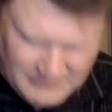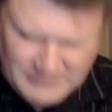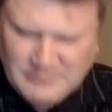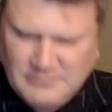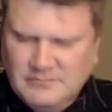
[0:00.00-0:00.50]

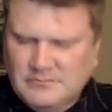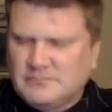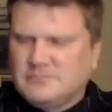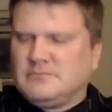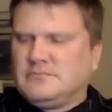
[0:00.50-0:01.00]

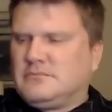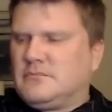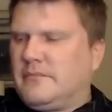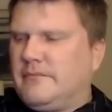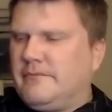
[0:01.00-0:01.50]

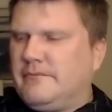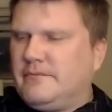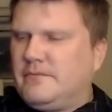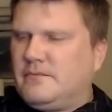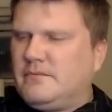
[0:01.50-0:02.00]

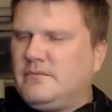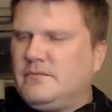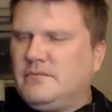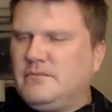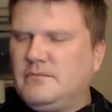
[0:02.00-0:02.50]

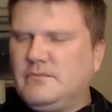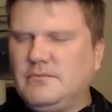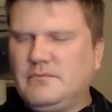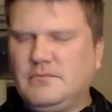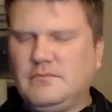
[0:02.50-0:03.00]

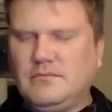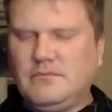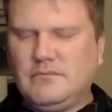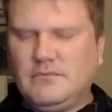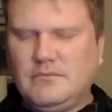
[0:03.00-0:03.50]

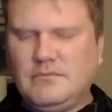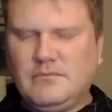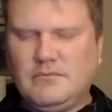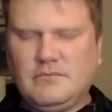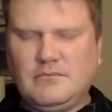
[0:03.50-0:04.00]

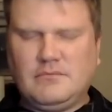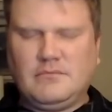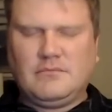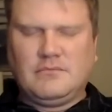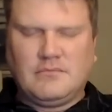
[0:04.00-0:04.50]

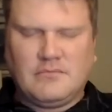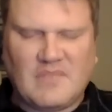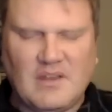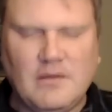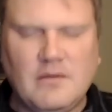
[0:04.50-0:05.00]

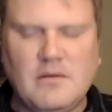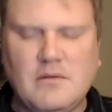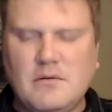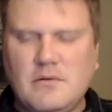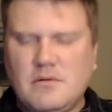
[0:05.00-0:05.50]

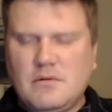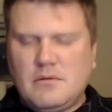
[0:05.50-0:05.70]
(silence)